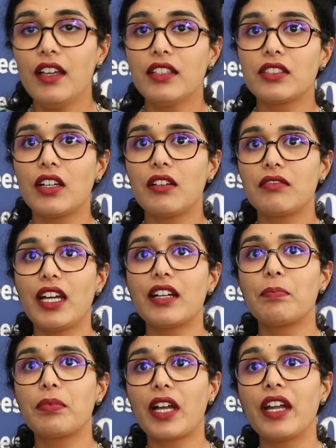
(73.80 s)
So
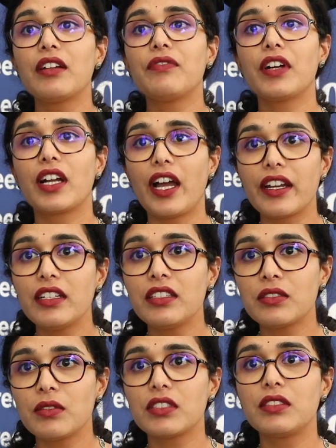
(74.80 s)
that kind of a
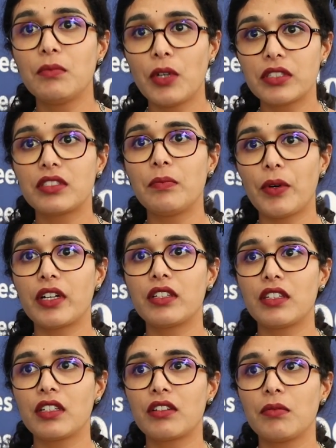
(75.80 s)
guidance was the most
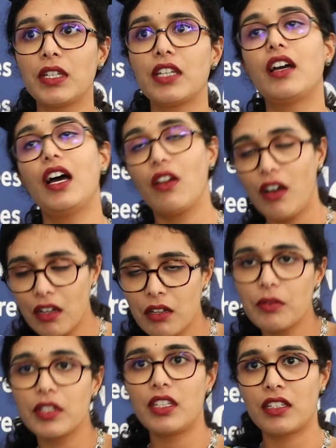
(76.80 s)
important thing to me,
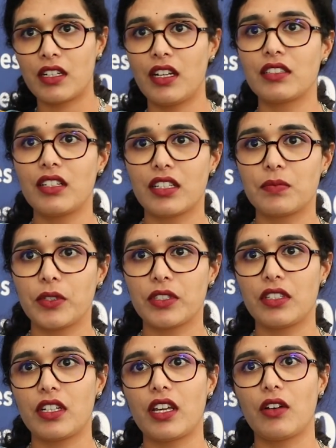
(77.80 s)
along with the international
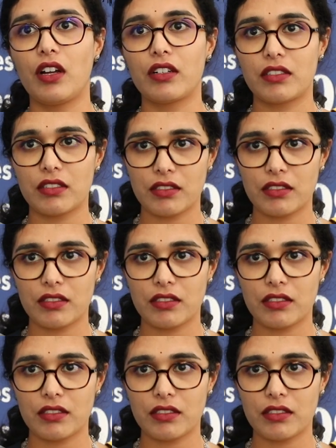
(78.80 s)
exposure that I got.